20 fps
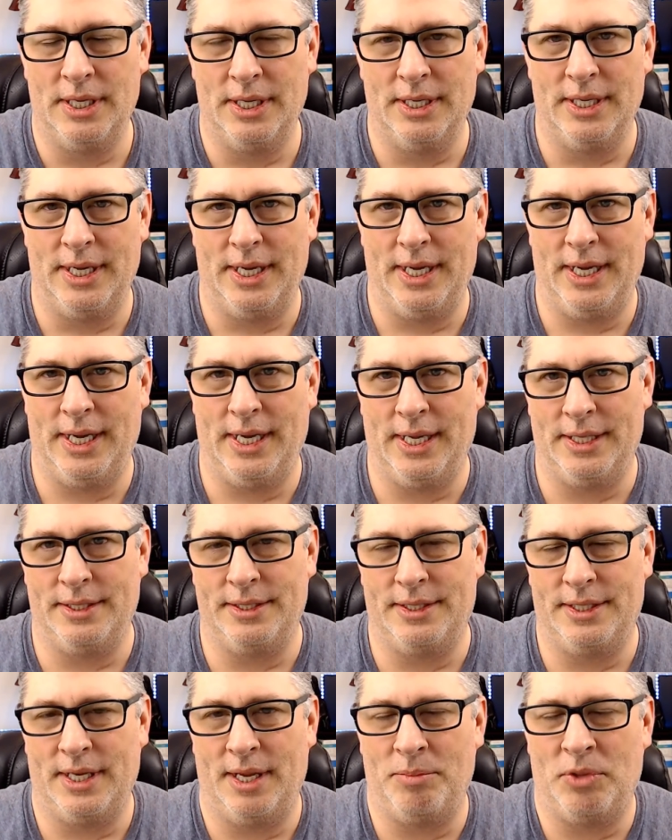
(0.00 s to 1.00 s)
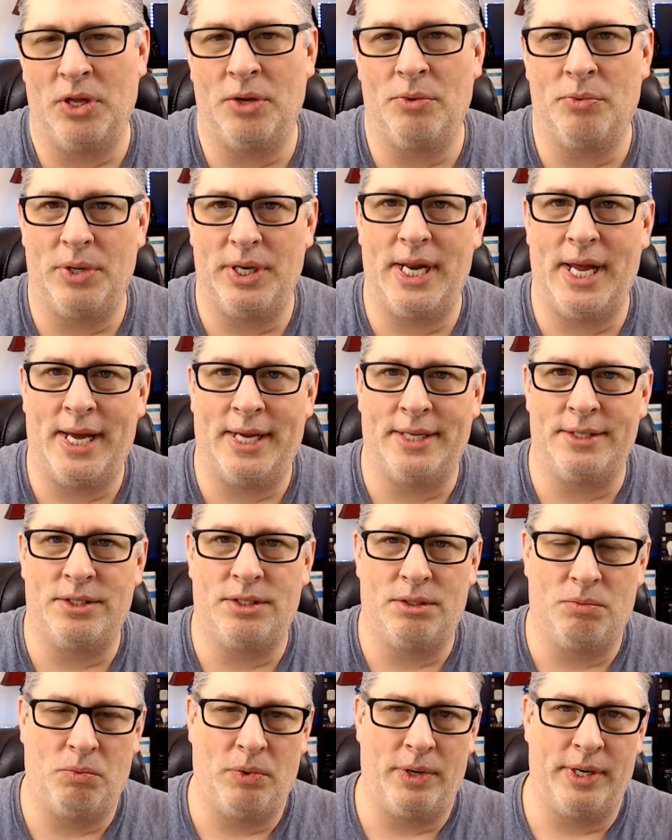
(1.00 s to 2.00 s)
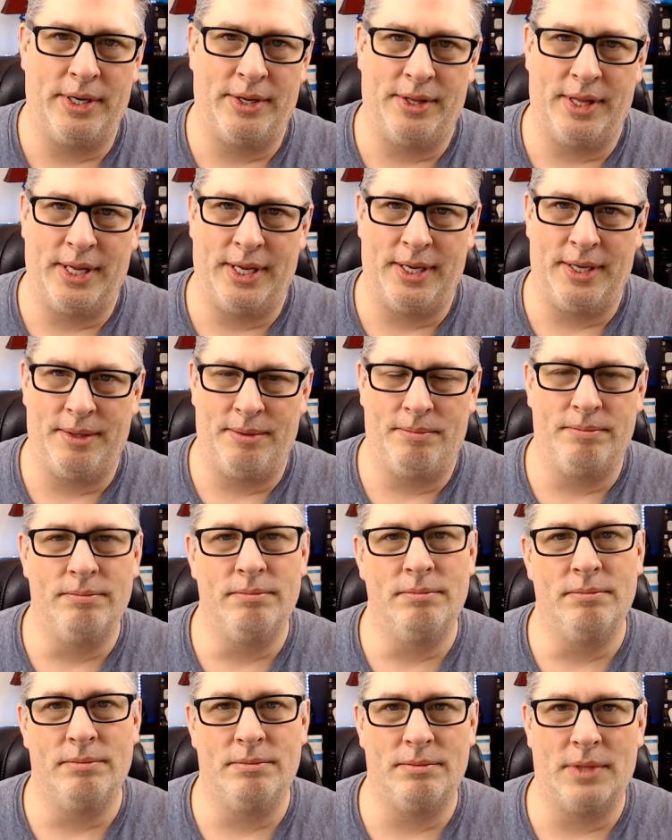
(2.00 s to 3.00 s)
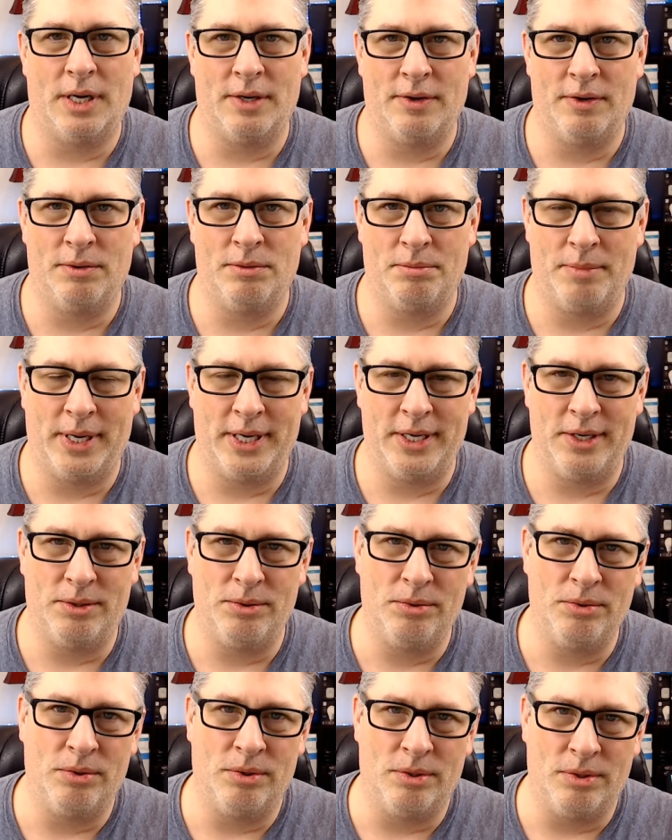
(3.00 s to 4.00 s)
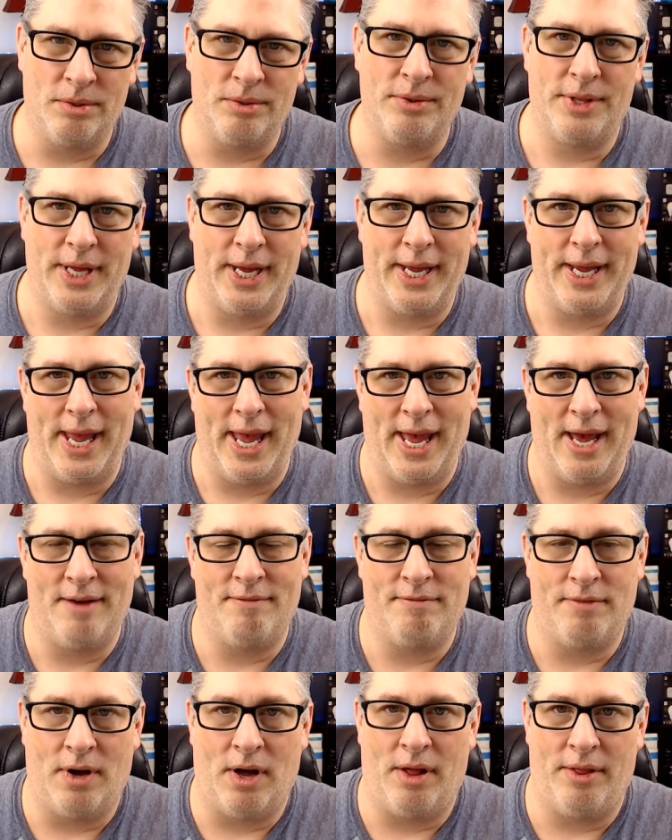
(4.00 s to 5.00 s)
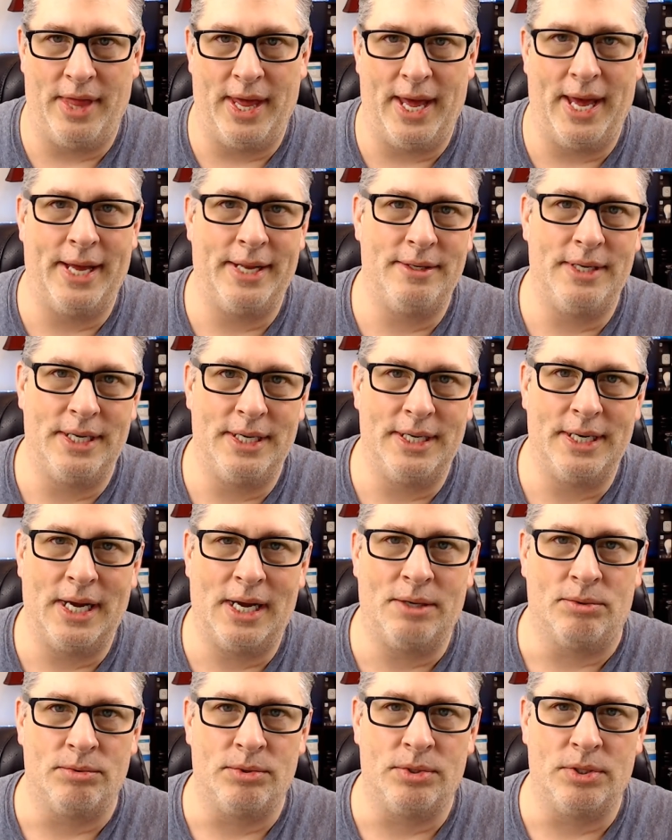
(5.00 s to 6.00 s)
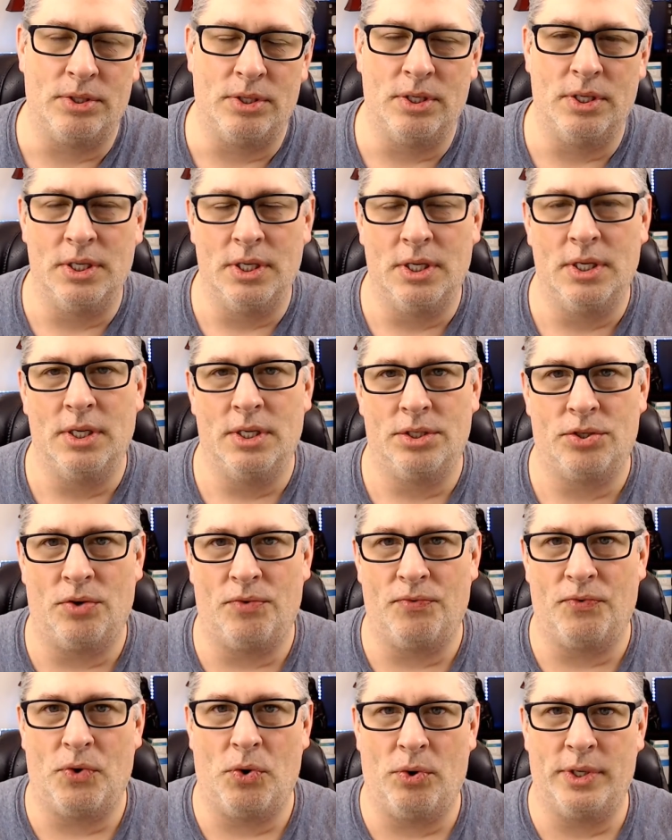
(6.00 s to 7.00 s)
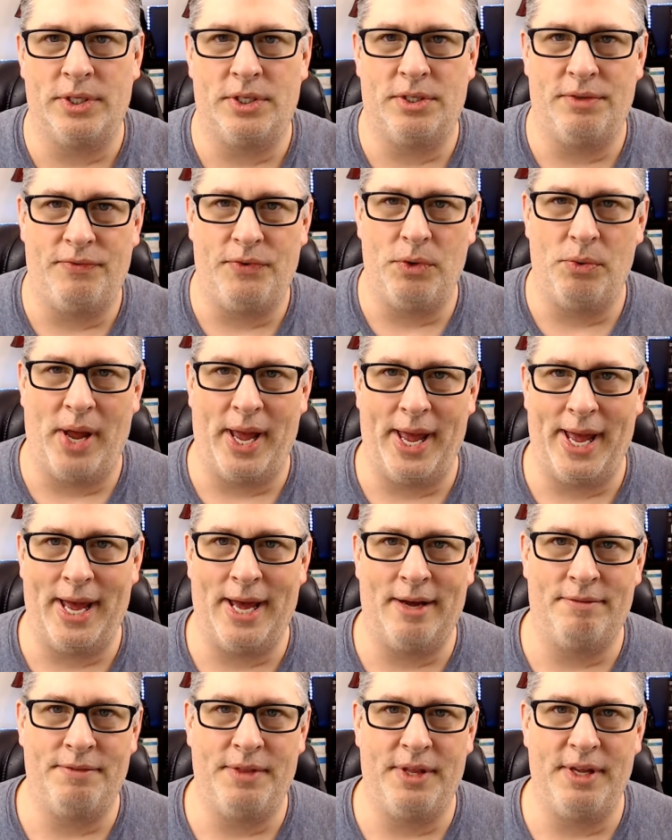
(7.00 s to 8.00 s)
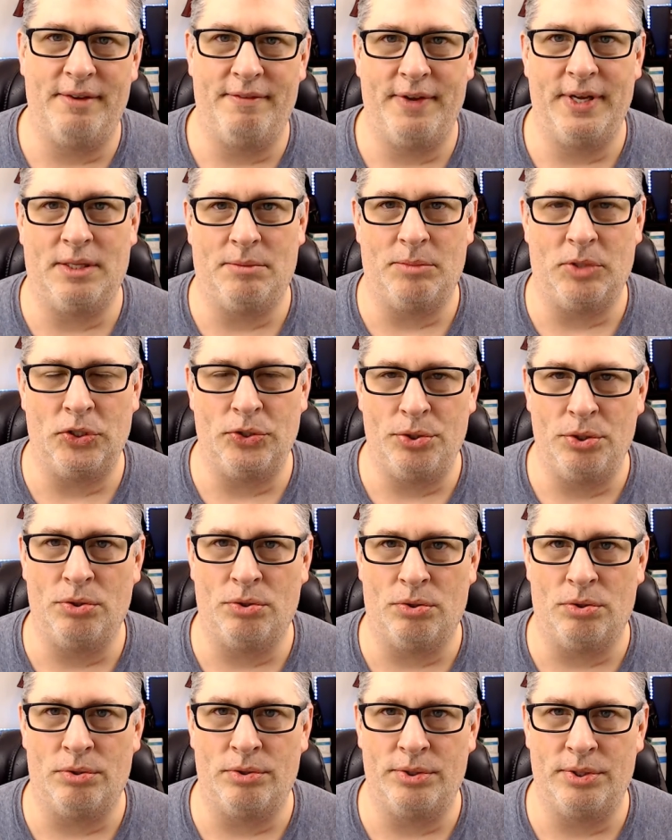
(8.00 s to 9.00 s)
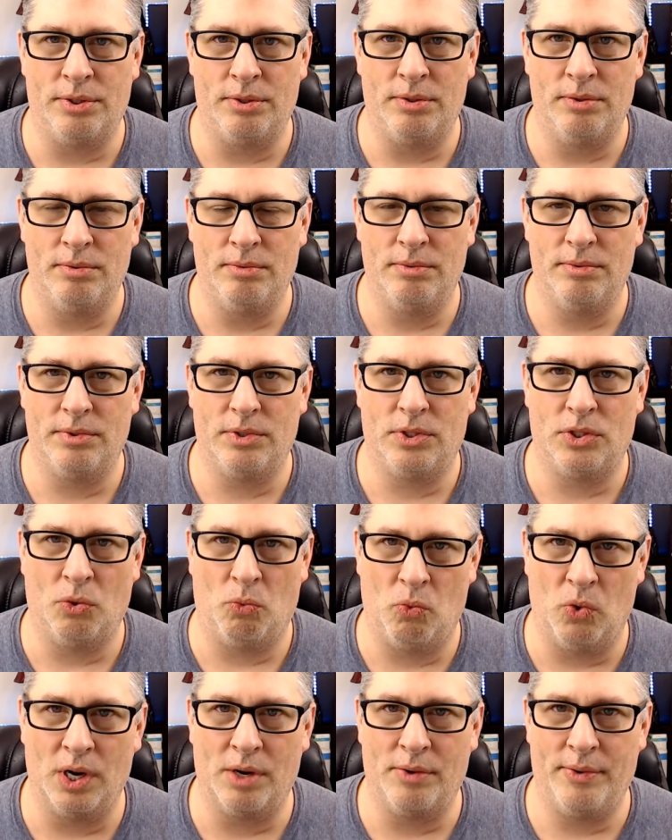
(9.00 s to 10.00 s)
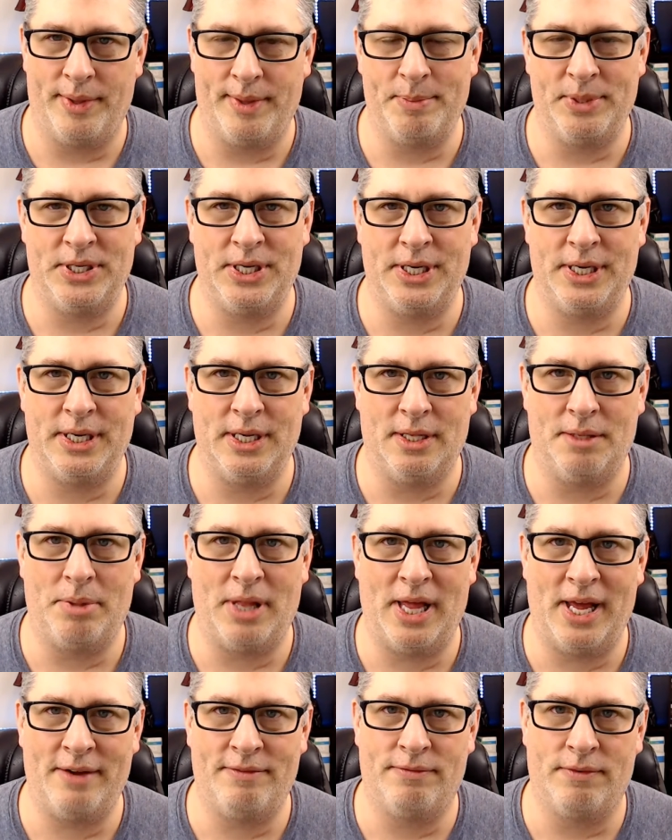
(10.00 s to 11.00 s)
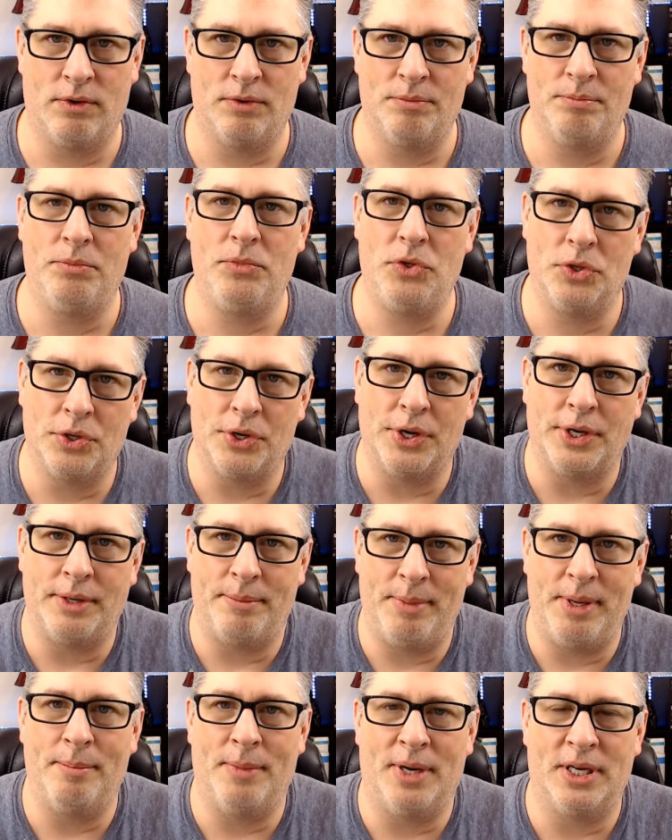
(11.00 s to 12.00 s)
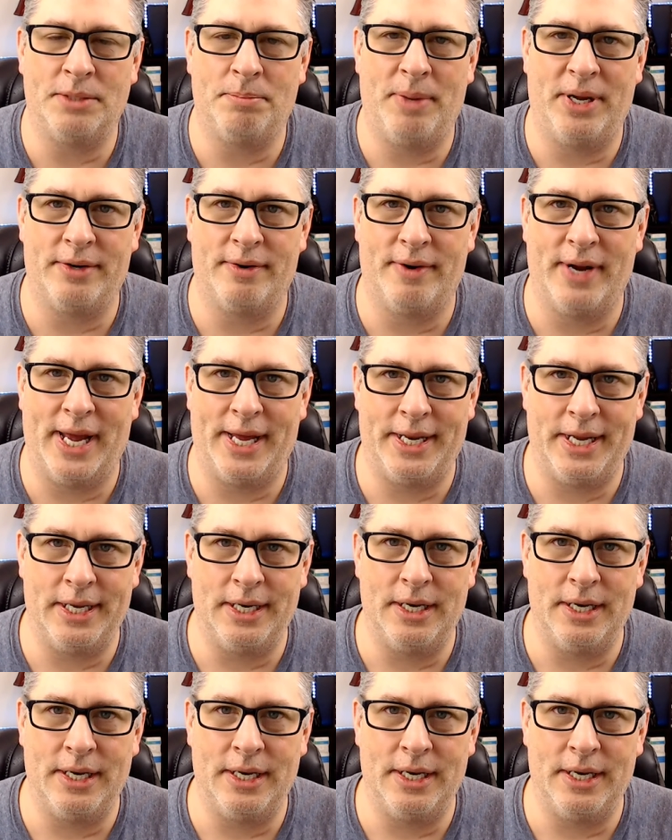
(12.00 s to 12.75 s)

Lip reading: And same thing with Nest, where they are owned by Google, they have all that in-house. So of course, if you have the available tools, to work with a particular platform, you're going to be much better at it.